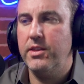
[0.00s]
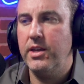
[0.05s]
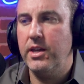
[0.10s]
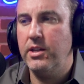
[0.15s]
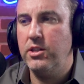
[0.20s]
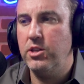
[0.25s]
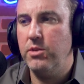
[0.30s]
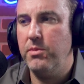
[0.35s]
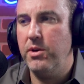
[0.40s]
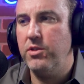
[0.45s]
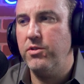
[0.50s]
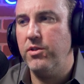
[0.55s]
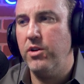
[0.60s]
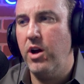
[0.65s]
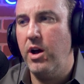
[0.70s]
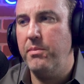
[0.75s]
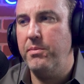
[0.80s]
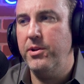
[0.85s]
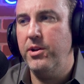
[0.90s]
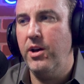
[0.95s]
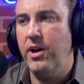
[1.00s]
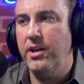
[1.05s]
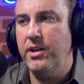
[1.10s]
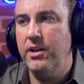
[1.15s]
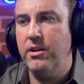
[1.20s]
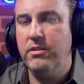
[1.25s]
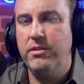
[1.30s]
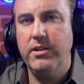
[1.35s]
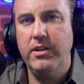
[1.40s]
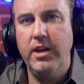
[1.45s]
thanks so much for hopping on
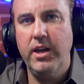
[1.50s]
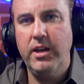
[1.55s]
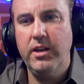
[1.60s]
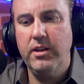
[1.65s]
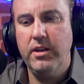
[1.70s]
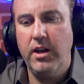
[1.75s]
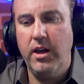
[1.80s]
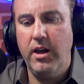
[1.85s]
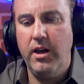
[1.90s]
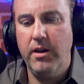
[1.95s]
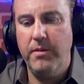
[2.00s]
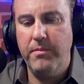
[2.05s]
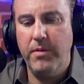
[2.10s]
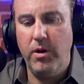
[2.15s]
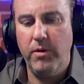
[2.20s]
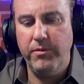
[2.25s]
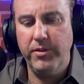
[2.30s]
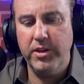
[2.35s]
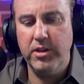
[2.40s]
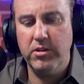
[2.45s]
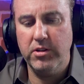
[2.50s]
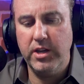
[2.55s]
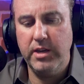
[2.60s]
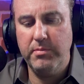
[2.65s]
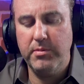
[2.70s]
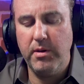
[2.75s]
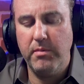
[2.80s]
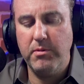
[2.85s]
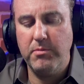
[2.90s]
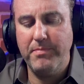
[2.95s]
here today. Um, hopefully, you'll
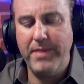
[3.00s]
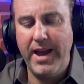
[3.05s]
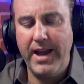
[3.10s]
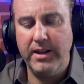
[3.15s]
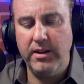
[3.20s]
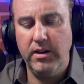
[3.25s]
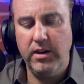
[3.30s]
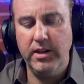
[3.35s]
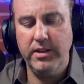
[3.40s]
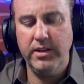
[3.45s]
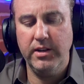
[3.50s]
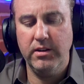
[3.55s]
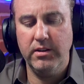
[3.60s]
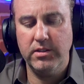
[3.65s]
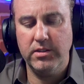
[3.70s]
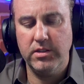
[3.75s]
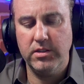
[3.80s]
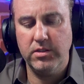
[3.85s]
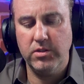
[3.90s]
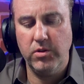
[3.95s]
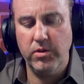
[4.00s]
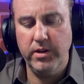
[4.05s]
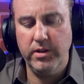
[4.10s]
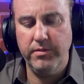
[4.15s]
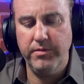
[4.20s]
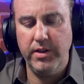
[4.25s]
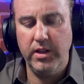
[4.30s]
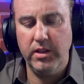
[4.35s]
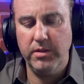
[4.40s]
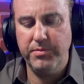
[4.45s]
keep coming back on here as the story
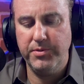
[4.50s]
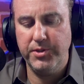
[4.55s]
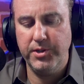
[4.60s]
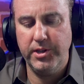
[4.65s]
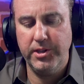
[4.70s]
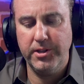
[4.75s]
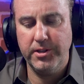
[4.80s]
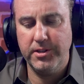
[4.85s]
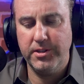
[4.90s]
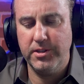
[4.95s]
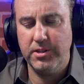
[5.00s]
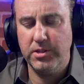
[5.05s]
develops. I think